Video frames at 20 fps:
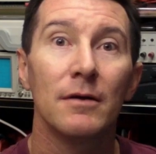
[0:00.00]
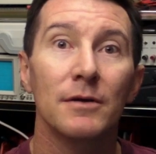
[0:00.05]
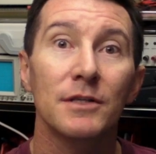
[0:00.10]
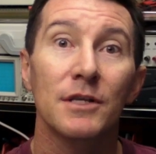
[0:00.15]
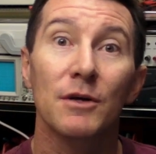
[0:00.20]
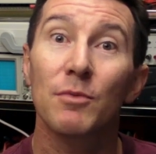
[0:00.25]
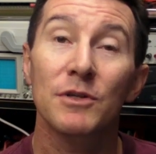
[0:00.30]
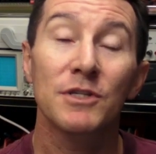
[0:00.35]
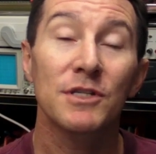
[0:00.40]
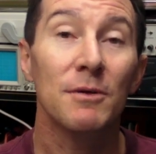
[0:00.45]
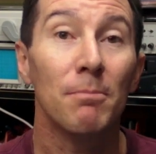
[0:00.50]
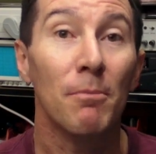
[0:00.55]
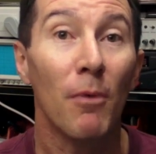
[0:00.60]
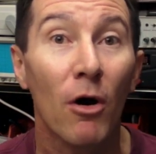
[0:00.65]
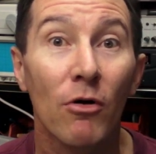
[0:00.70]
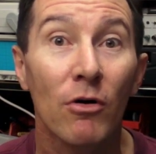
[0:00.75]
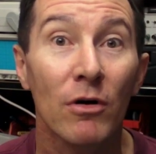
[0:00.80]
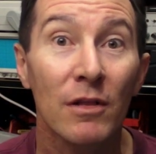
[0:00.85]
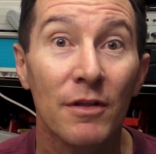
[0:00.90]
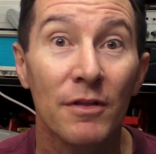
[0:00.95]
So what's the
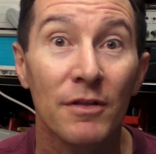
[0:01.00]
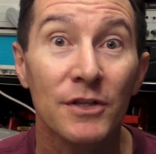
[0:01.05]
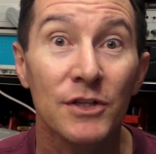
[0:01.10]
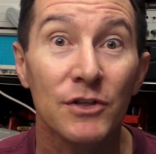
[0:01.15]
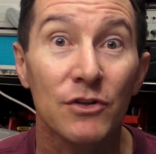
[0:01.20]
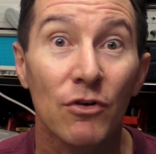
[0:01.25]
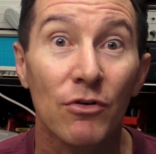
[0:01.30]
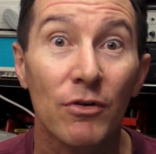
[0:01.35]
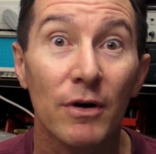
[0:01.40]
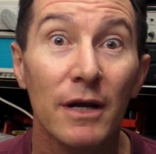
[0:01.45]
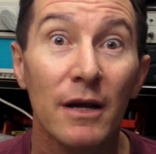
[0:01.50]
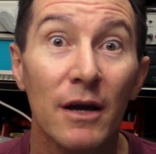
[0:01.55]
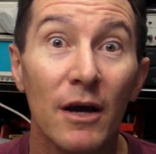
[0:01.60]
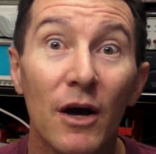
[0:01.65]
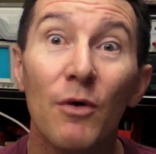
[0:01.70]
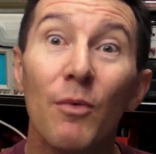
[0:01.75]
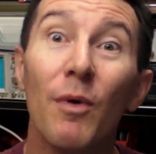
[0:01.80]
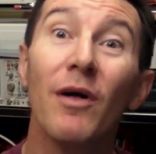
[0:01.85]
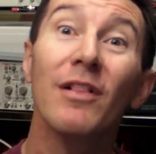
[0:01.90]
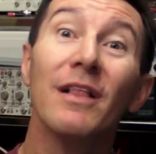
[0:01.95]
moral of the story?
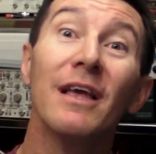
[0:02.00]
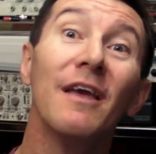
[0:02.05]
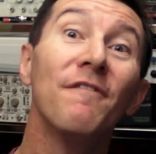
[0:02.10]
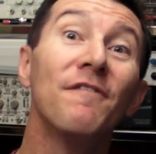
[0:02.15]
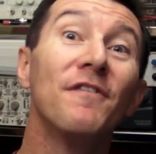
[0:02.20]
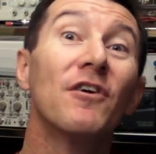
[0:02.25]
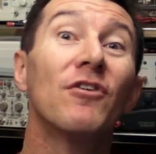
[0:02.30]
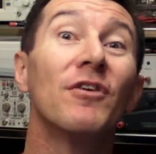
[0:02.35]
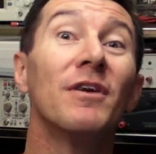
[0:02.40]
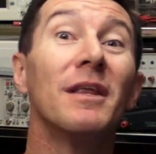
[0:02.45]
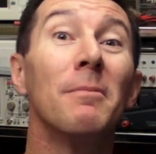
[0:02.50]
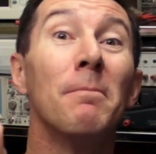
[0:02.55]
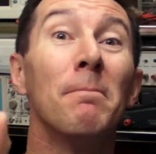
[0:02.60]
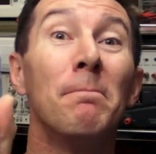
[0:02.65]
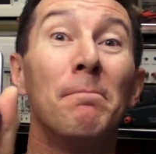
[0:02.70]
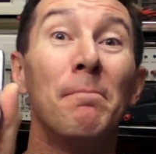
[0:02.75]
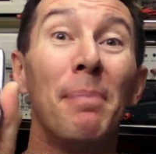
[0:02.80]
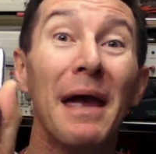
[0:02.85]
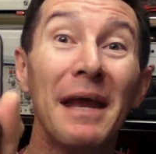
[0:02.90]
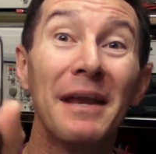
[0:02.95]
Well, if you're an
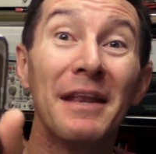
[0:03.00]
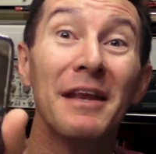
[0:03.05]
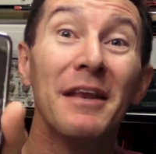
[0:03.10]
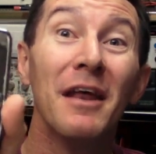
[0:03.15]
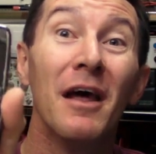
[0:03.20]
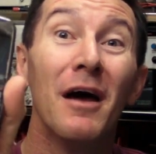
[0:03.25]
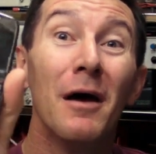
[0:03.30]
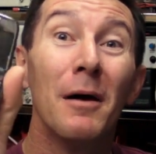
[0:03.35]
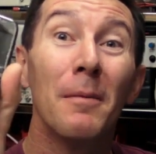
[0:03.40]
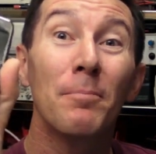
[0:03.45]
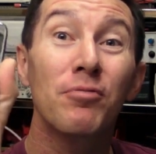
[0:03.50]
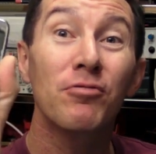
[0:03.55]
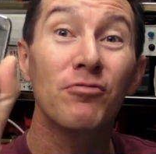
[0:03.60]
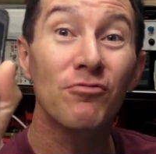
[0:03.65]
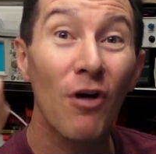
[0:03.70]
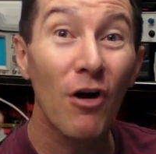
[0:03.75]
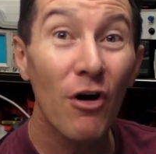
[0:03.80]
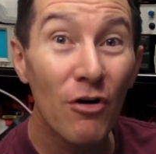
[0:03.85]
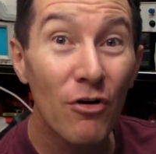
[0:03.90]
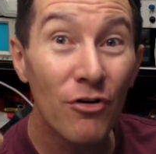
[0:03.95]
embedded
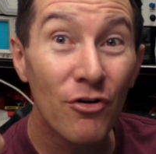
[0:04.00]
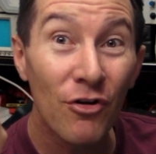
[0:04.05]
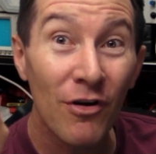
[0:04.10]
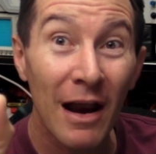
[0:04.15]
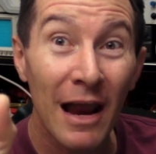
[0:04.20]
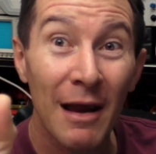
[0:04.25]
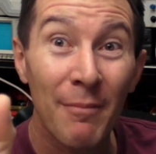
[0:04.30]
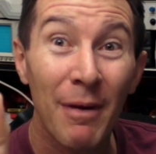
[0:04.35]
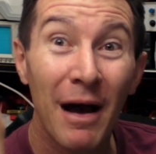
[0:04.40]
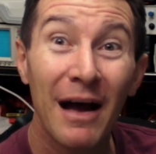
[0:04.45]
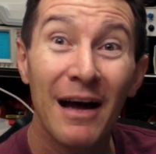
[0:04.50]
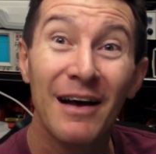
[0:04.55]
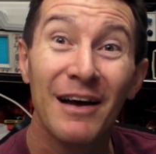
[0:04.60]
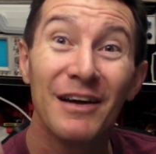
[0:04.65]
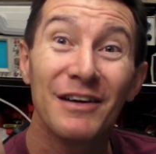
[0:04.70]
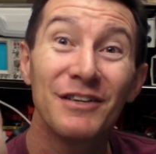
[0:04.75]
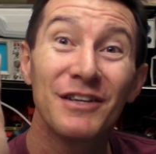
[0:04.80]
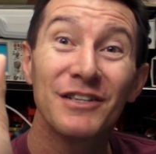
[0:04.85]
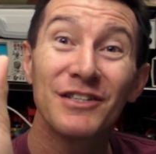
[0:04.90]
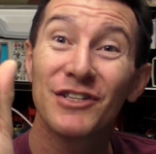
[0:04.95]
programmer
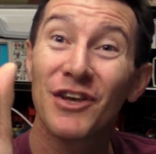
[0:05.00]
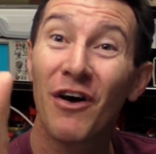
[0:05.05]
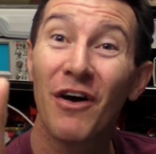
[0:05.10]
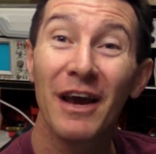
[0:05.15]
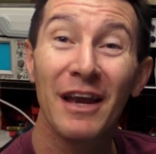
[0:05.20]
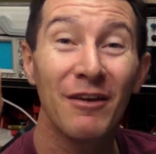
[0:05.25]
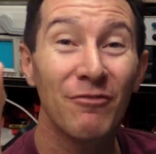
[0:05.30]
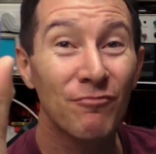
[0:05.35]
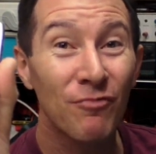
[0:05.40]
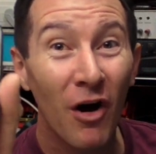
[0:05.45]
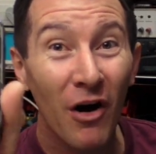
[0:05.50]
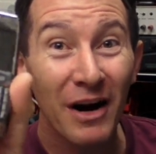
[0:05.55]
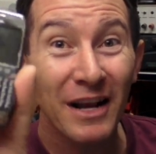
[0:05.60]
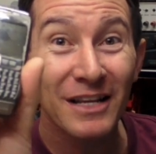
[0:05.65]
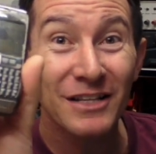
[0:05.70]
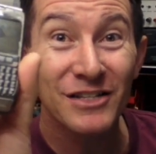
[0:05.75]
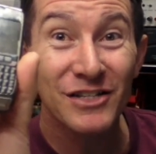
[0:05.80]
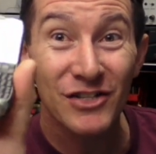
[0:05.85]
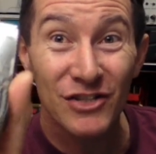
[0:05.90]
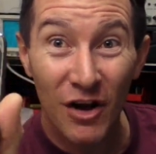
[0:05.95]

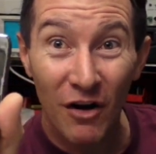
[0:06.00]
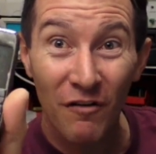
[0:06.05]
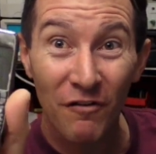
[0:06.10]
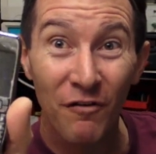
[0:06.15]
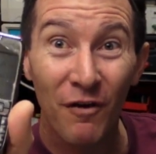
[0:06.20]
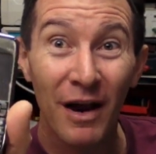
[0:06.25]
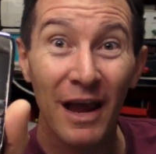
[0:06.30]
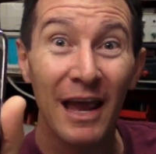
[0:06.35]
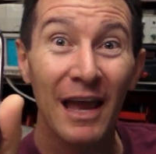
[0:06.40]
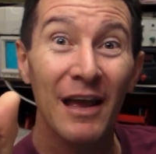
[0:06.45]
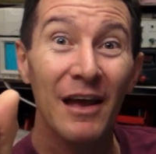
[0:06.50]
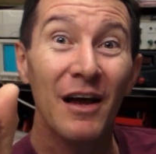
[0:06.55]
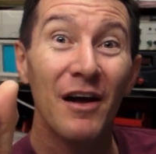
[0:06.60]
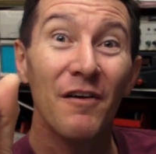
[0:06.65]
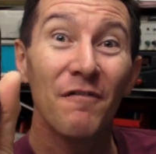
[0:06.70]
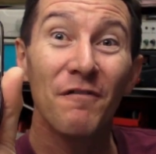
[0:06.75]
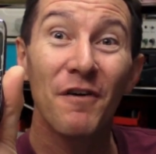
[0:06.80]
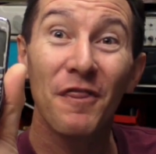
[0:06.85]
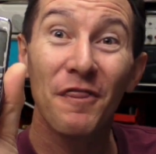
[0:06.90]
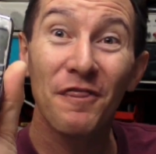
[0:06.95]
writing software
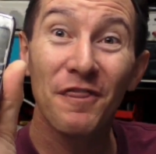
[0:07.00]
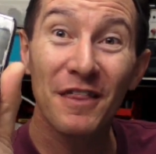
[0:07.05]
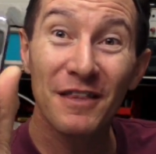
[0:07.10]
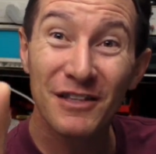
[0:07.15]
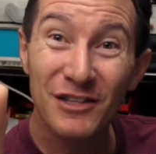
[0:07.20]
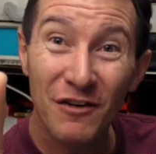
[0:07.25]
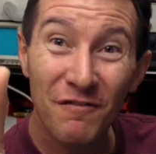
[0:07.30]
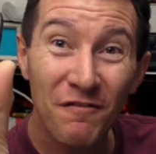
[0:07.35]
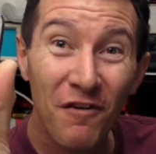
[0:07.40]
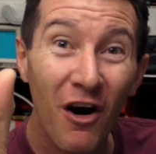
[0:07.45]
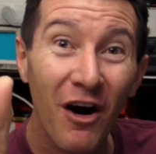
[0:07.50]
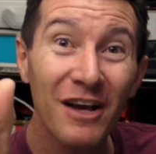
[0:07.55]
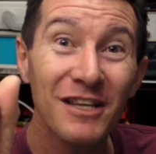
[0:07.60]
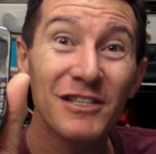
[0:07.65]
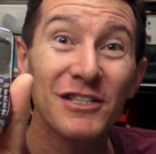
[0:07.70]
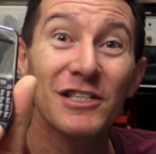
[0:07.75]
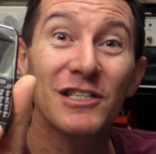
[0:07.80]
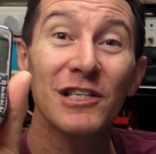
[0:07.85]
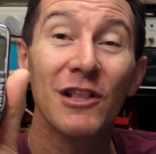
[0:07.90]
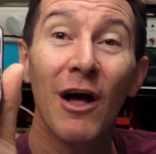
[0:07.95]
for
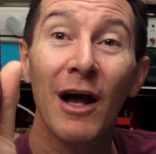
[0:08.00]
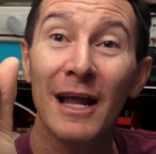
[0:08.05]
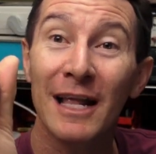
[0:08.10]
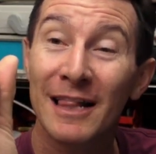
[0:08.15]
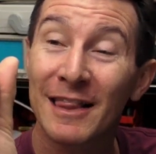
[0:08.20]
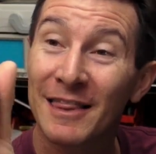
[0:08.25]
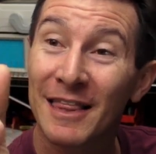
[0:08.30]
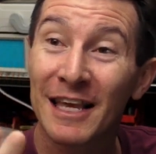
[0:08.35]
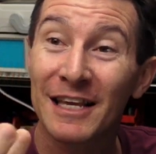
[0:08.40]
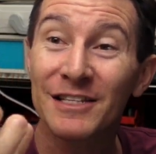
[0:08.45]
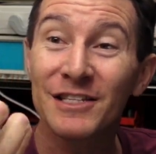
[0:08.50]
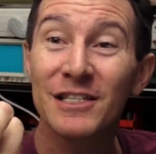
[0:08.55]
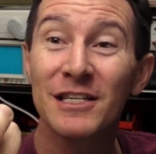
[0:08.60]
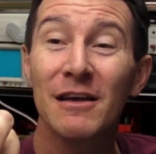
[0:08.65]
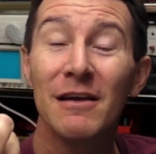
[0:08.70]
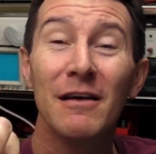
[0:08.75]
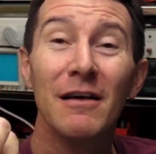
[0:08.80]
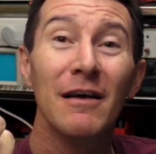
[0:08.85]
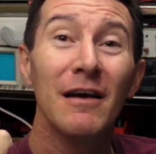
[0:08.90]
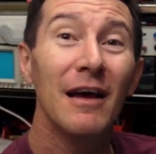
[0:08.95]
devices like
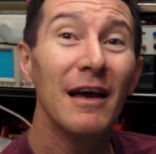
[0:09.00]
this,